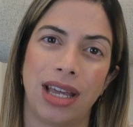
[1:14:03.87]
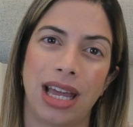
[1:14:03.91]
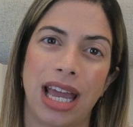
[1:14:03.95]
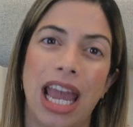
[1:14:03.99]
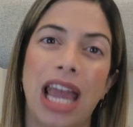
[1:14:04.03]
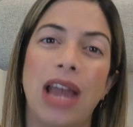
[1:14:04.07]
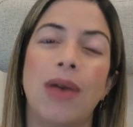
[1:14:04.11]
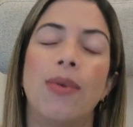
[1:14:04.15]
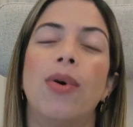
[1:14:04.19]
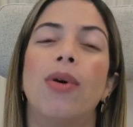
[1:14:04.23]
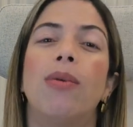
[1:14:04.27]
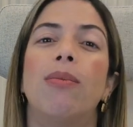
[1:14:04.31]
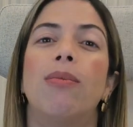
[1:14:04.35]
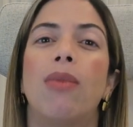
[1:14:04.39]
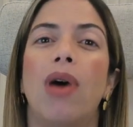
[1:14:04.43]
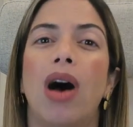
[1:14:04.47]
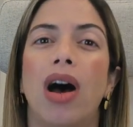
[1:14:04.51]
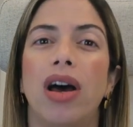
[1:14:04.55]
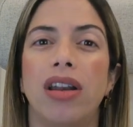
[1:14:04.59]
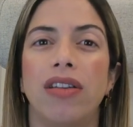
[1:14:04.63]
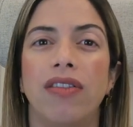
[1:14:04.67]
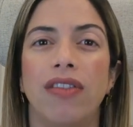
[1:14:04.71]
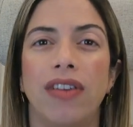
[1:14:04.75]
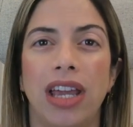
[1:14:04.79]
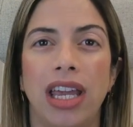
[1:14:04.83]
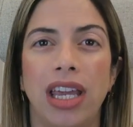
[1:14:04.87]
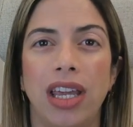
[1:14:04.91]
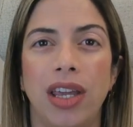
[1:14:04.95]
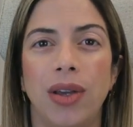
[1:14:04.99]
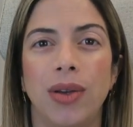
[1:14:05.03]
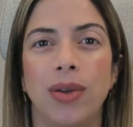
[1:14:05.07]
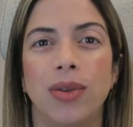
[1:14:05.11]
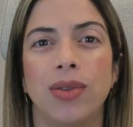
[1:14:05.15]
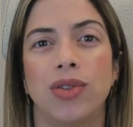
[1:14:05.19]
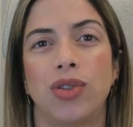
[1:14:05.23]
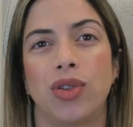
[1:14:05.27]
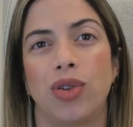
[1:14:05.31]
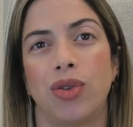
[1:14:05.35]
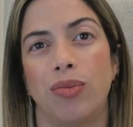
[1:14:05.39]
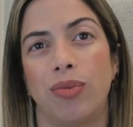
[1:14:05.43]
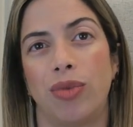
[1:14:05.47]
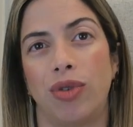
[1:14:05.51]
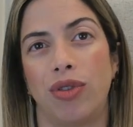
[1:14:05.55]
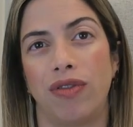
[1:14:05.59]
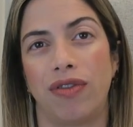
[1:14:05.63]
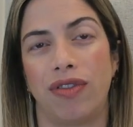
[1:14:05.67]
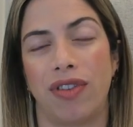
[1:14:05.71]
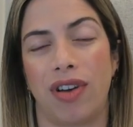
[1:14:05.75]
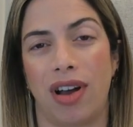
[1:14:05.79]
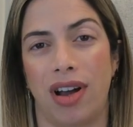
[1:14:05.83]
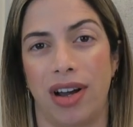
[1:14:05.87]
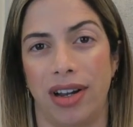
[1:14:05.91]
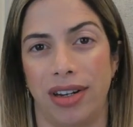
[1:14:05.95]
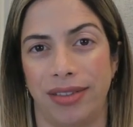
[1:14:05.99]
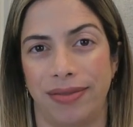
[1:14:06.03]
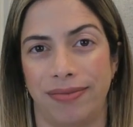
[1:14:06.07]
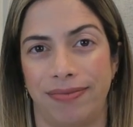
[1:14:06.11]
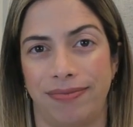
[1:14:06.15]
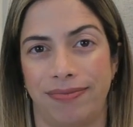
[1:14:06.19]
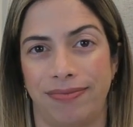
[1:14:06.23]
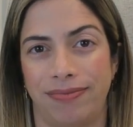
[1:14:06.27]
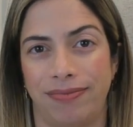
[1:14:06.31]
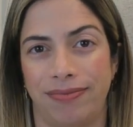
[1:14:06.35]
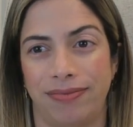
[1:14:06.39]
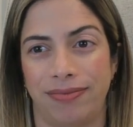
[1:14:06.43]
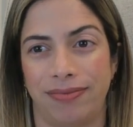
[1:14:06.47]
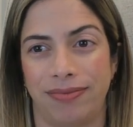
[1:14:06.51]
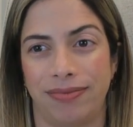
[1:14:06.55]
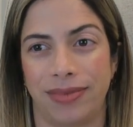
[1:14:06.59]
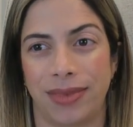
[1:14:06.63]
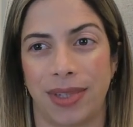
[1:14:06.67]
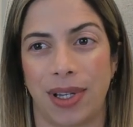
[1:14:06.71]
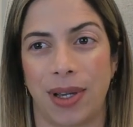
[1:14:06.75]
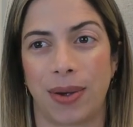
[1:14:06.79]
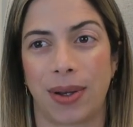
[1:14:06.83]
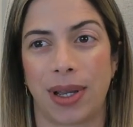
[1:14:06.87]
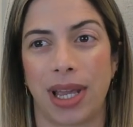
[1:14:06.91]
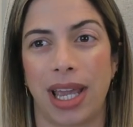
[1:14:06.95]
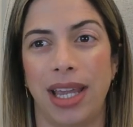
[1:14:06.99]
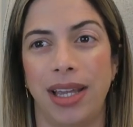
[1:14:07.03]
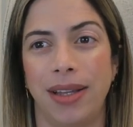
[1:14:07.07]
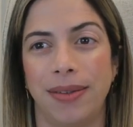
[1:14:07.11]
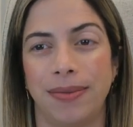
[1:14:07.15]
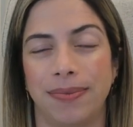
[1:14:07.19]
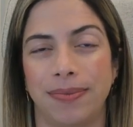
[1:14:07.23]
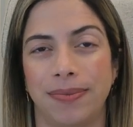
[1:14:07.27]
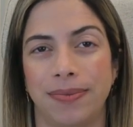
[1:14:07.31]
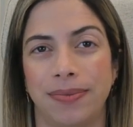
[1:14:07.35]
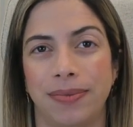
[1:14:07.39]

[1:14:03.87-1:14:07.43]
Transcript: It will motivate you to move on. Okay?